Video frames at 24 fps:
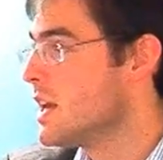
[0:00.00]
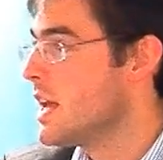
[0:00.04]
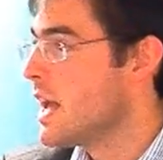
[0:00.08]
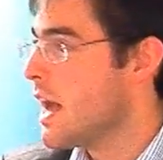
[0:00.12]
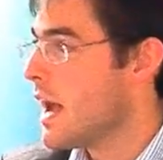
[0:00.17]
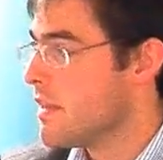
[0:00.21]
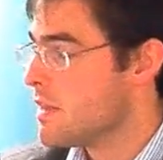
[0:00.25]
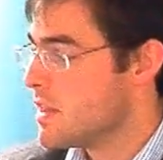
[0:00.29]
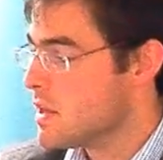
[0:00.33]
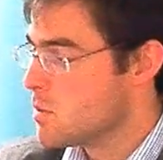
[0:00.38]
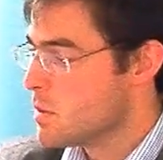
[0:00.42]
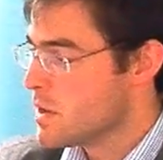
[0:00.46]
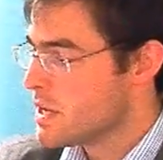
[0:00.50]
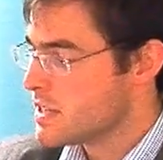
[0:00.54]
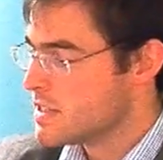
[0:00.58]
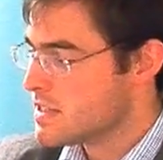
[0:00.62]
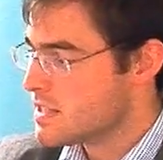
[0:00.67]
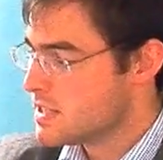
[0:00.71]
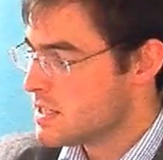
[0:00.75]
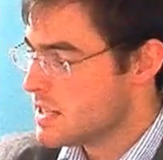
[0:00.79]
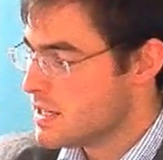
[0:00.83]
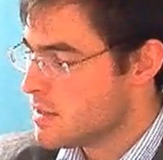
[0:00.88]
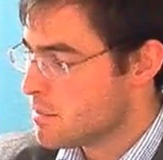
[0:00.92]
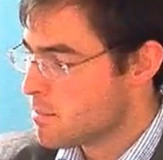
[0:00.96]
and then we can
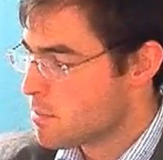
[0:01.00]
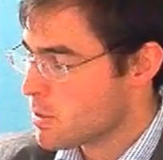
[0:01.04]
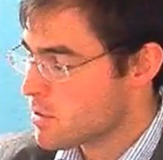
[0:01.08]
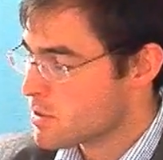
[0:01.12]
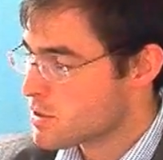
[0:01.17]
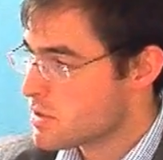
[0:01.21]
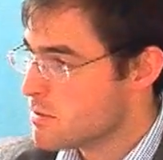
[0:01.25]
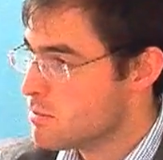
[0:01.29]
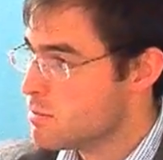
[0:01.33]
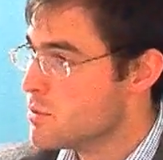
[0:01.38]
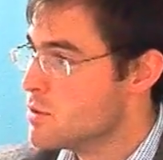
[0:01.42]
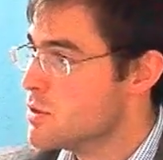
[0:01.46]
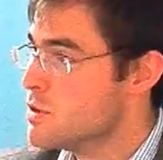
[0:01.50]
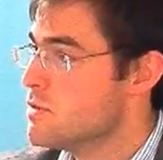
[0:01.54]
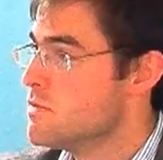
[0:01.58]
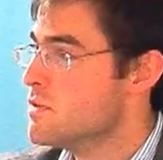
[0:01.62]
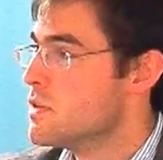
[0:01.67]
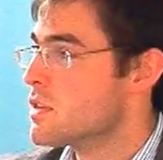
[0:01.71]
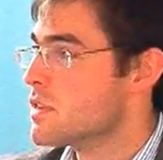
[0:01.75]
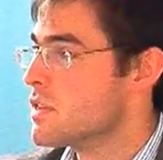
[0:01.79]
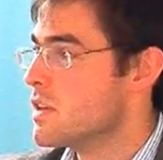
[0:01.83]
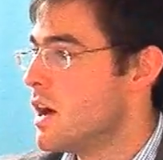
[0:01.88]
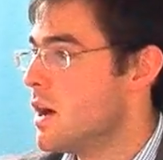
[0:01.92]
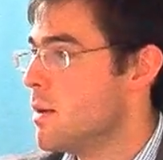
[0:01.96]
see the person move the
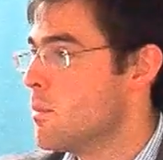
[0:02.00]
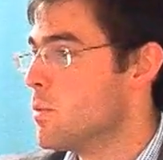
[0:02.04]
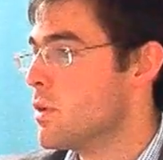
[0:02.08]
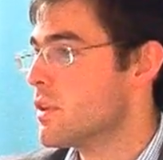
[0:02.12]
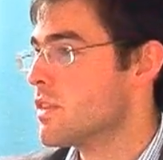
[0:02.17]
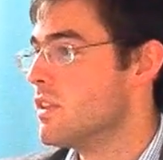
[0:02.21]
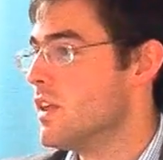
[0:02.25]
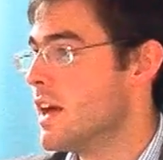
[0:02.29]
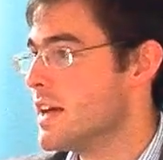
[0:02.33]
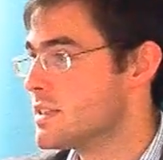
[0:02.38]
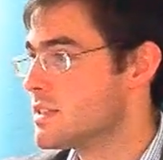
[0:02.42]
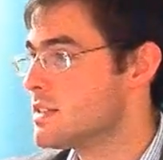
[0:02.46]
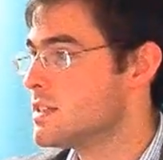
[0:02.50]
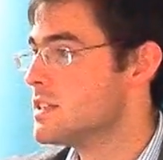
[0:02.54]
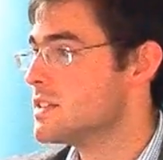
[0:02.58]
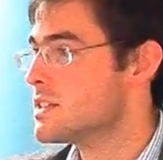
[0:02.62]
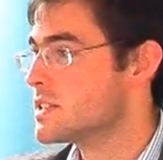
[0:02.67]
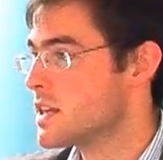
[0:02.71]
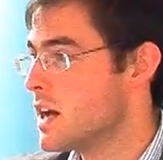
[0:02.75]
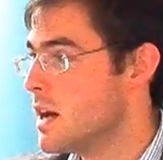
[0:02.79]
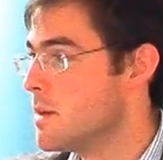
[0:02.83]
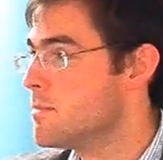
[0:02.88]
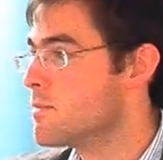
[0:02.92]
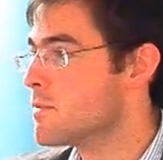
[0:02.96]
thumb with less
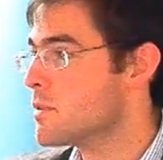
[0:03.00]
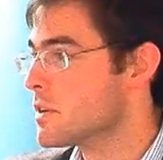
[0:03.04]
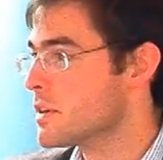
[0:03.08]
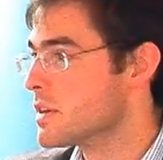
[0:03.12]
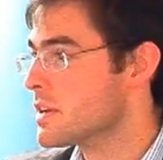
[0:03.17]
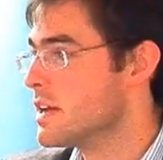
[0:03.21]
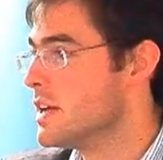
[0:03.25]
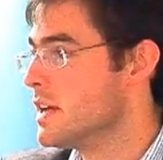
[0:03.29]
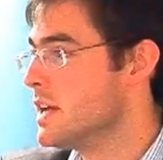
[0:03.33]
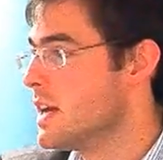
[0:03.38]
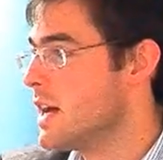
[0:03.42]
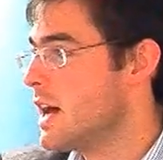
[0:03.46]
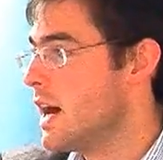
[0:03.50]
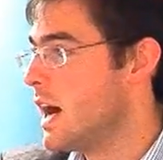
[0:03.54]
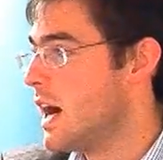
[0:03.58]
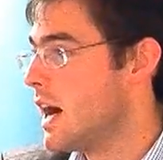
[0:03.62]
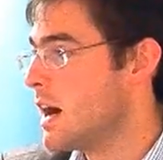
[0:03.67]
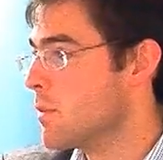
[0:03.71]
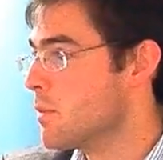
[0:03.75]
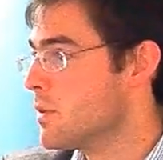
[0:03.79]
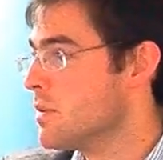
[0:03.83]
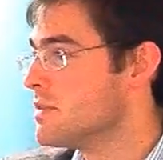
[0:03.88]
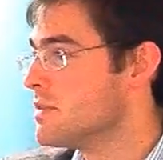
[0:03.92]
discomfort. We've